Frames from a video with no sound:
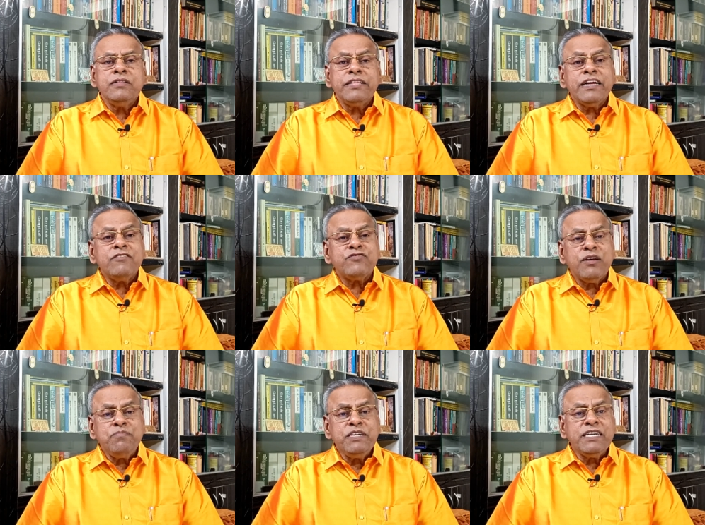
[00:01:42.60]
They have
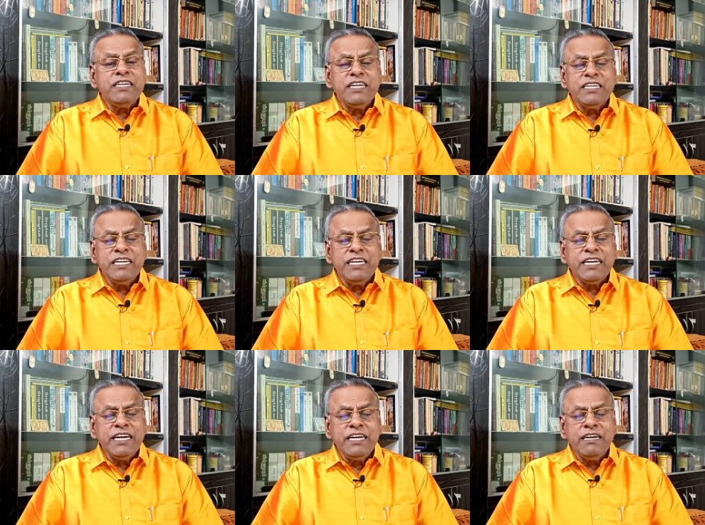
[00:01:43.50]
submitted a
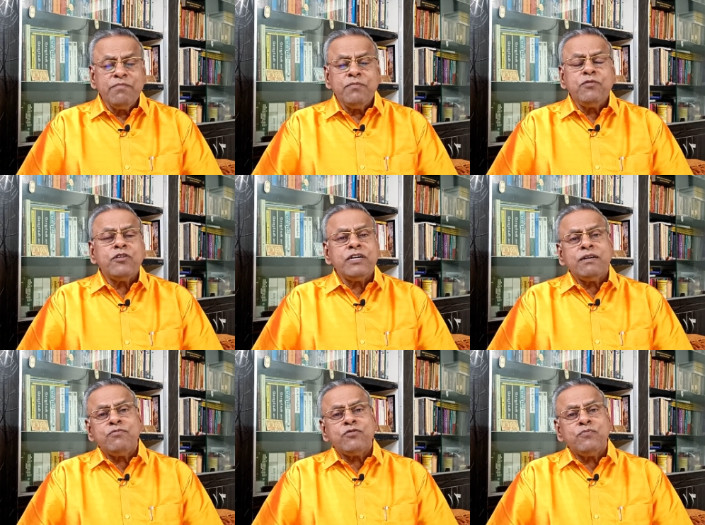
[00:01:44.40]
detailed
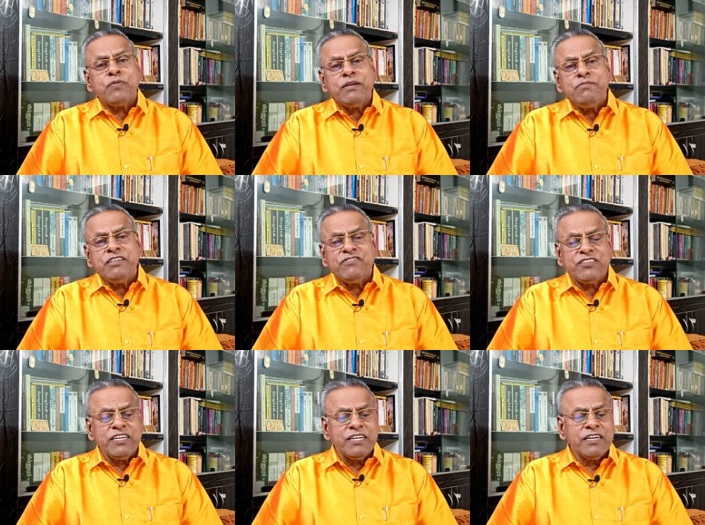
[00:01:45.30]
memorandum to Prime
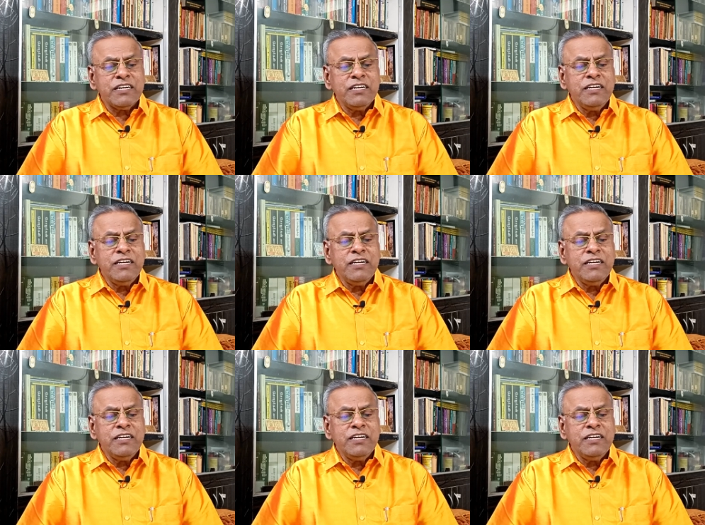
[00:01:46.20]
Minister